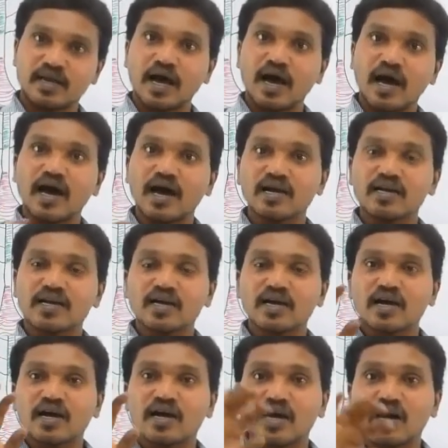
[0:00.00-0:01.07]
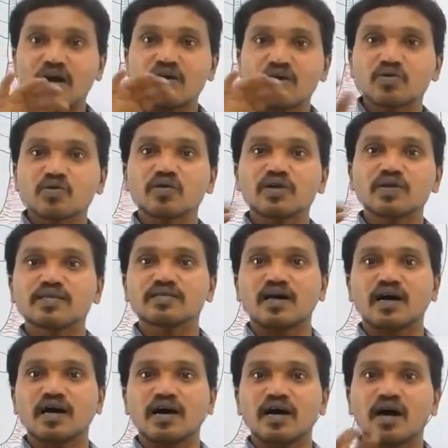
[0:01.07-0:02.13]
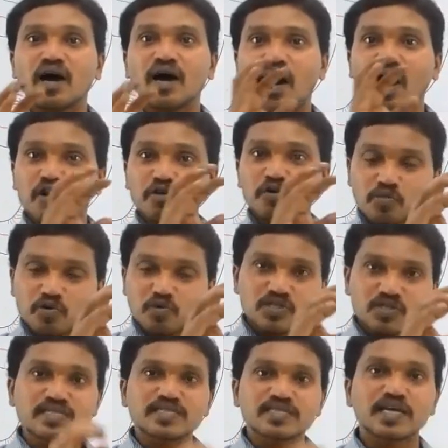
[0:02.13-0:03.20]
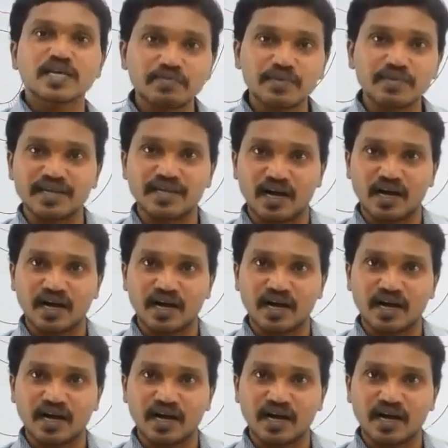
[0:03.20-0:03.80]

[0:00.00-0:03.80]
are controlling the almost same area.